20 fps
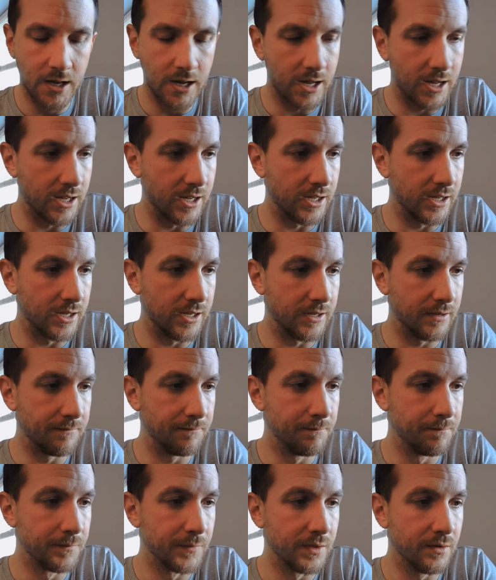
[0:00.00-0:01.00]

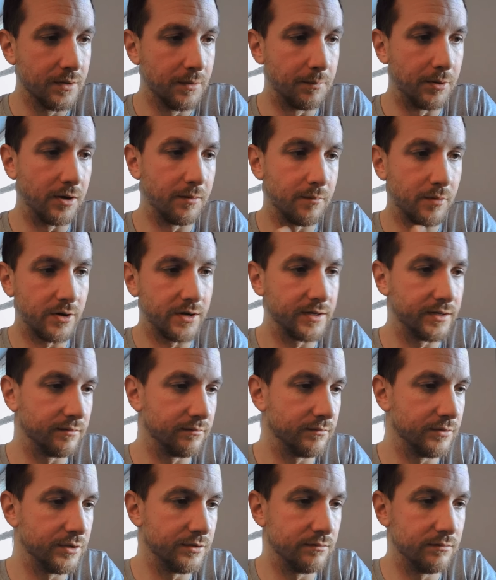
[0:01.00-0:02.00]
But my
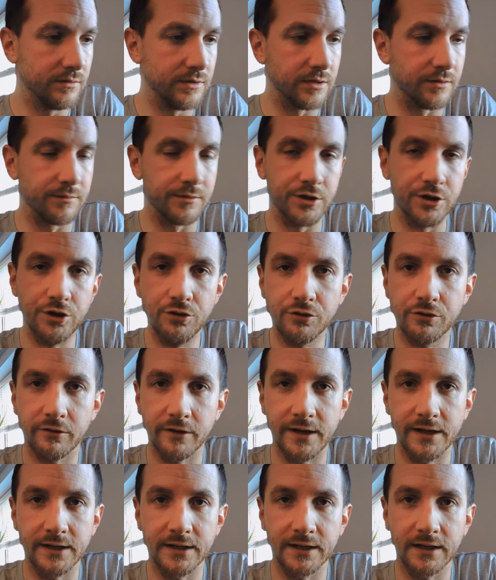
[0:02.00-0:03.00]

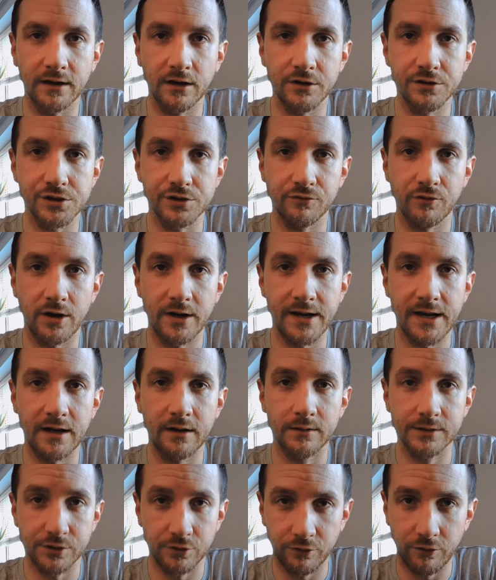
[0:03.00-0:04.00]
UGREEN enclosure right
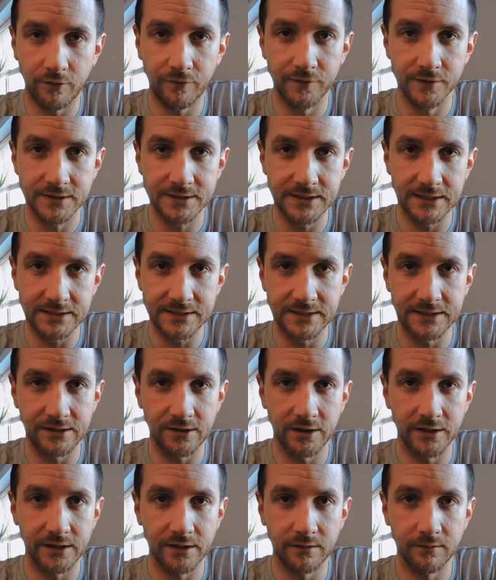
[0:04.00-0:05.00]
now is on offer
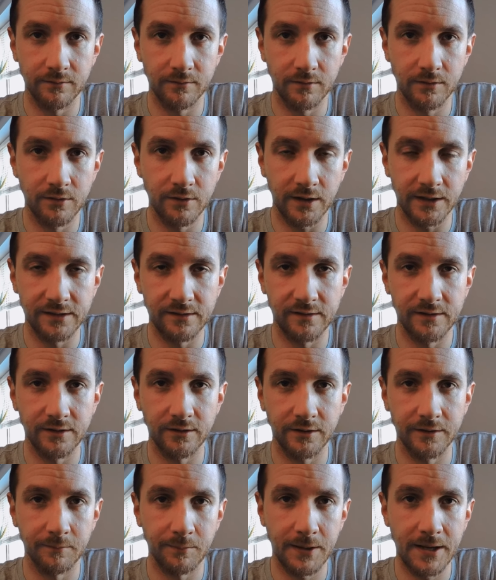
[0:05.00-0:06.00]

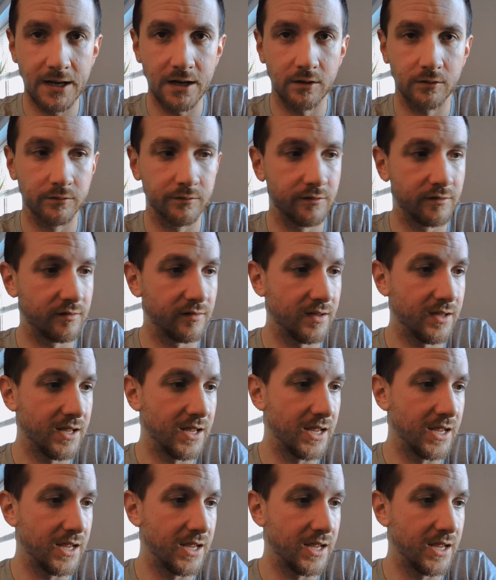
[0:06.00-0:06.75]
£69.99